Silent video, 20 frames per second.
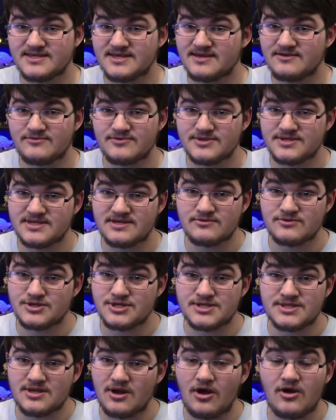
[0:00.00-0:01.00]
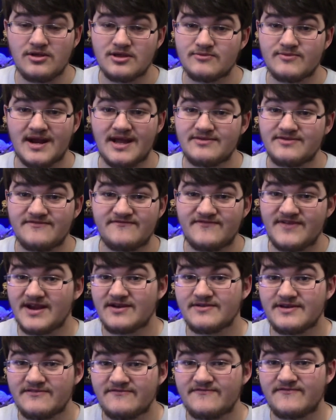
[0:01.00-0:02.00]
It was just all around a
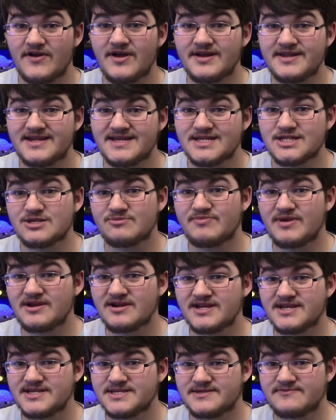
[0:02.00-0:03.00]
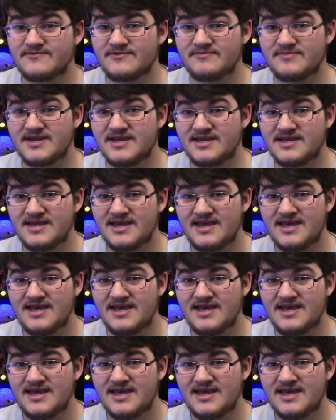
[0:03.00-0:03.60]
very fun experience for me.